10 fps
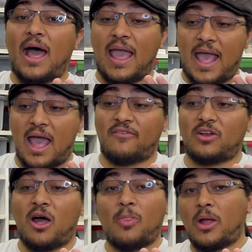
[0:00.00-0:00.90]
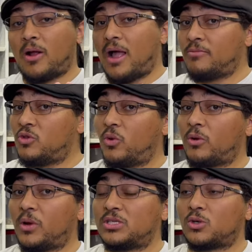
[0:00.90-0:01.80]
I have it on there. I'm
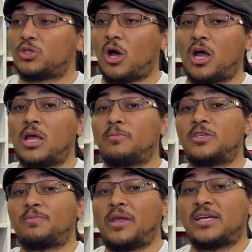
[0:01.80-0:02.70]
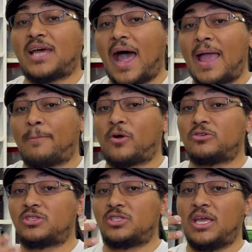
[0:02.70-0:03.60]
doing research on it just because I
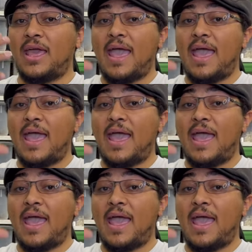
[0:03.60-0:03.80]
personally